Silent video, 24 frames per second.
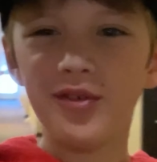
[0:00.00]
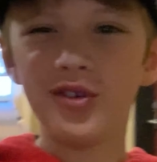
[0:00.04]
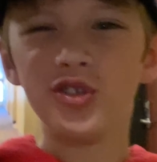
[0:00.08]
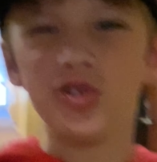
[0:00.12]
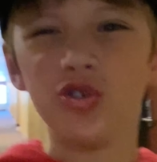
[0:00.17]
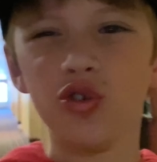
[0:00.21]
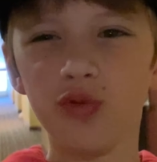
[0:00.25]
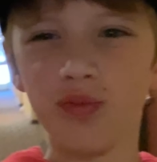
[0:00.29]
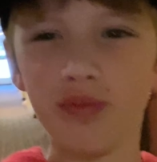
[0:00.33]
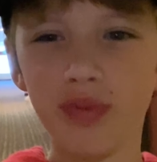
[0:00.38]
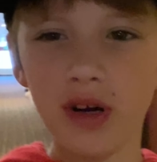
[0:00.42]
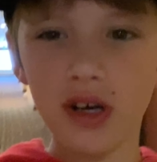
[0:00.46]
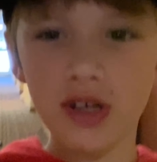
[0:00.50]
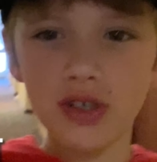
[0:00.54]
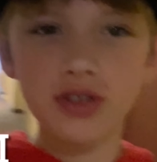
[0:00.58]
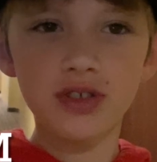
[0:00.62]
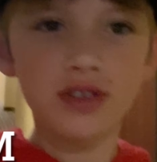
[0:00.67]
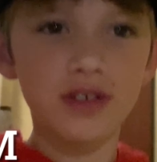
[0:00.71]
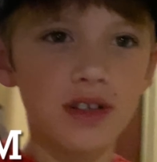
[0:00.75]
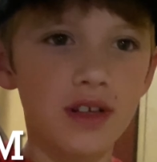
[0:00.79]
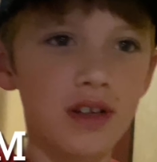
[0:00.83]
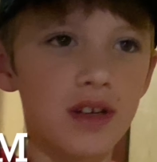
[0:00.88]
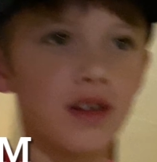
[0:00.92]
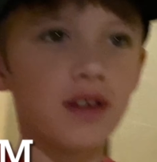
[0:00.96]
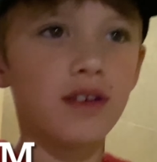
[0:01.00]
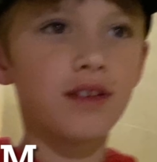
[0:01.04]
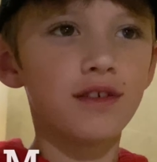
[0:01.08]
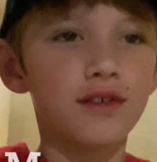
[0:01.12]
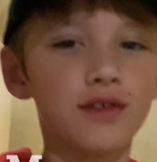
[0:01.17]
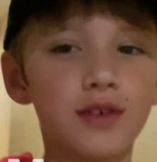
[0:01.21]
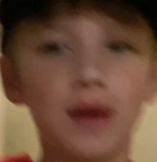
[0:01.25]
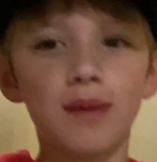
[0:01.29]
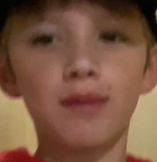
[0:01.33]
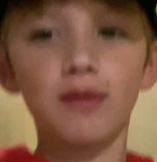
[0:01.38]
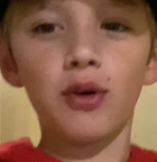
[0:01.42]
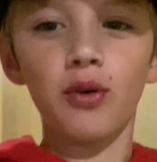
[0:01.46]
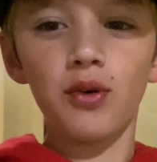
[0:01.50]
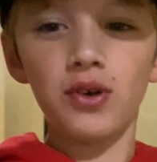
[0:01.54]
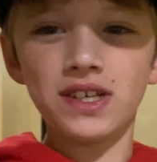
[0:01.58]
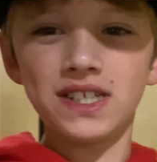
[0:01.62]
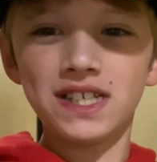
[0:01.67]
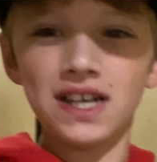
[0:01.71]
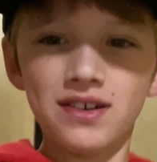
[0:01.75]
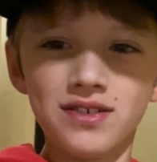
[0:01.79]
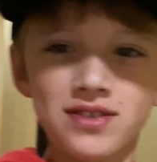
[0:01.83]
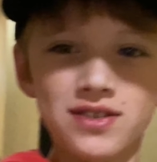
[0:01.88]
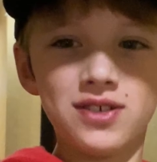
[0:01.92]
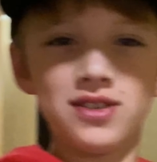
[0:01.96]
a toothbrush, so I'm going
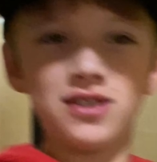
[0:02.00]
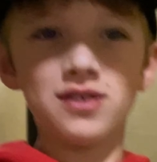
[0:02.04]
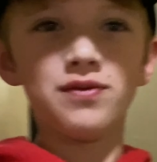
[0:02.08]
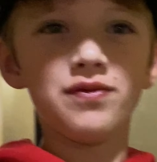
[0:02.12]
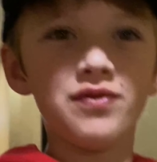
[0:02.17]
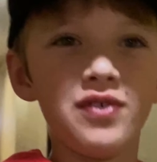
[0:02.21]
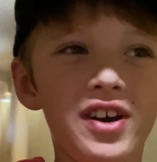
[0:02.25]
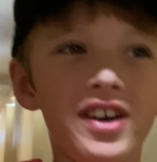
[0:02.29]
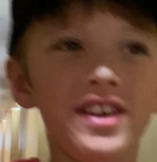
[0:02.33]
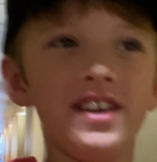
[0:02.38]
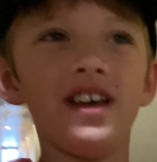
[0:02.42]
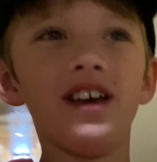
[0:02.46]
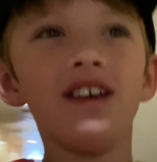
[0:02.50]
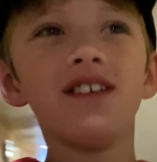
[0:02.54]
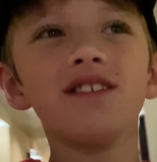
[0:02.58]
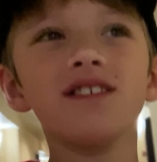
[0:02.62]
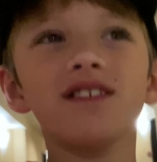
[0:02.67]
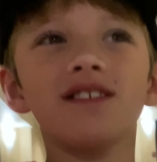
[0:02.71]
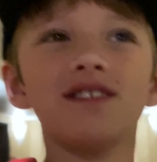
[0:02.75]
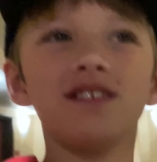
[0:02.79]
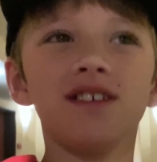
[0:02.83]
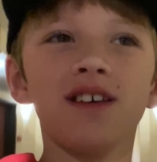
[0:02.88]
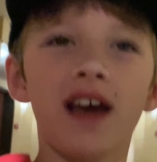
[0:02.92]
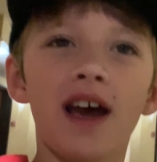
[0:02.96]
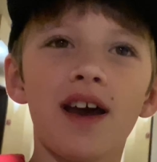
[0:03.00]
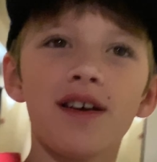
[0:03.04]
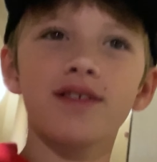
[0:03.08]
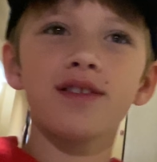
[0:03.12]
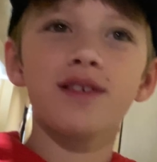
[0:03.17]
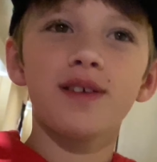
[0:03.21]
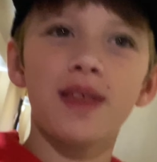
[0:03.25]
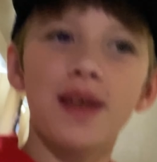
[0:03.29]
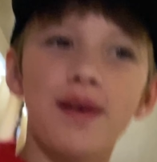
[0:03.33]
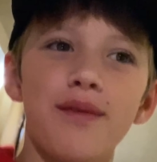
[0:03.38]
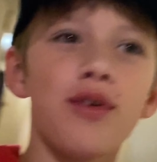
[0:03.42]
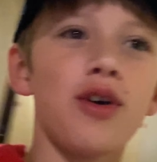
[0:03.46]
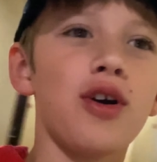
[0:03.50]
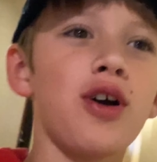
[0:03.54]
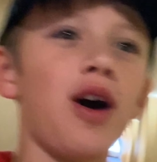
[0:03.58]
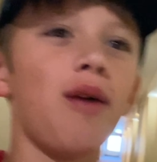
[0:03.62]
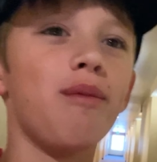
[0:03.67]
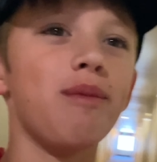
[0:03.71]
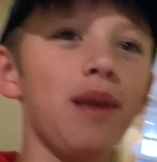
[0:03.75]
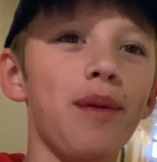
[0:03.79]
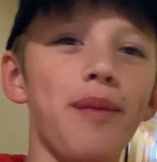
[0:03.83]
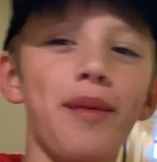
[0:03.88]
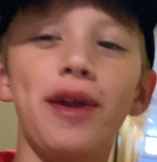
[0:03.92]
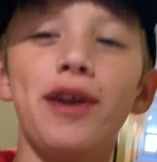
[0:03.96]
down to the front desk to ask if they have a
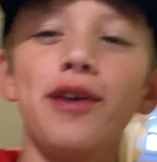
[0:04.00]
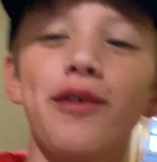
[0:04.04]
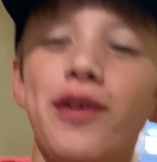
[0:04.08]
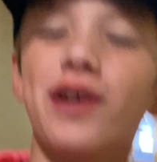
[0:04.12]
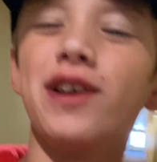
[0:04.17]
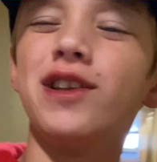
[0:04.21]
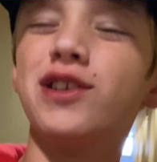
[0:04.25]
complimentary